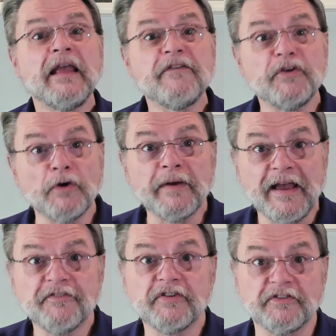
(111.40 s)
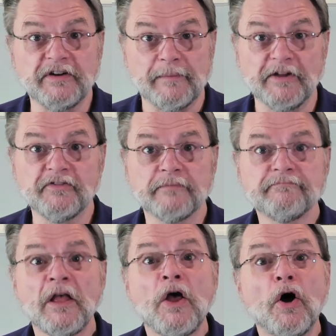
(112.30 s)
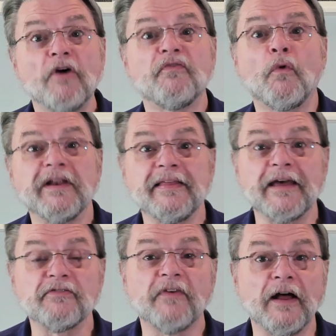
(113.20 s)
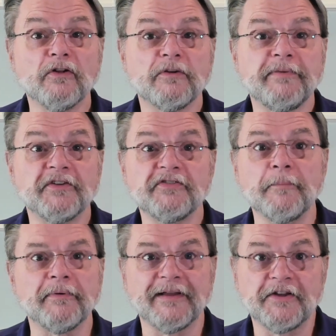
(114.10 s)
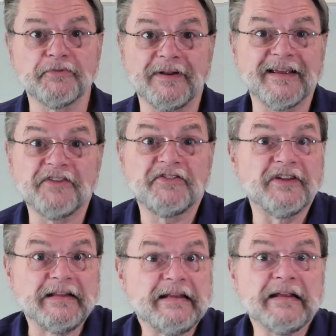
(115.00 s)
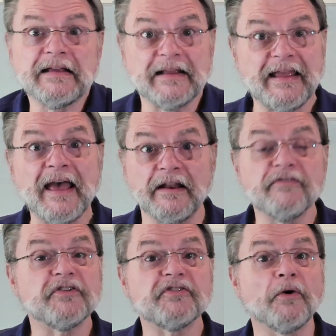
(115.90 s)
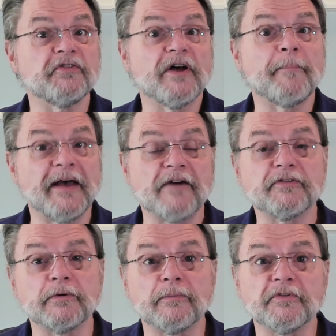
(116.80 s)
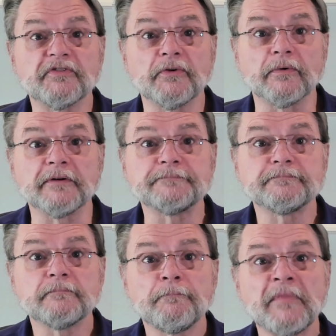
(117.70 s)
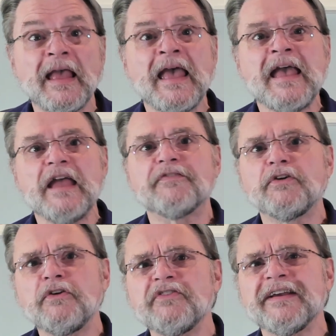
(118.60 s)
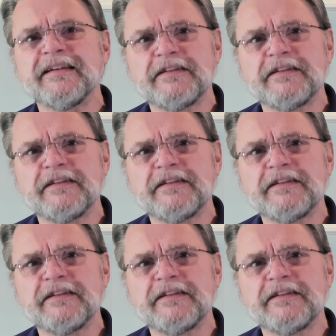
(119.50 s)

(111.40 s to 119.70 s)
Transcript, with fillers: If you don't have such an image, avoiding that file could be as simple as, well, I guess deleting it again if it shows up after a restore. If you're using a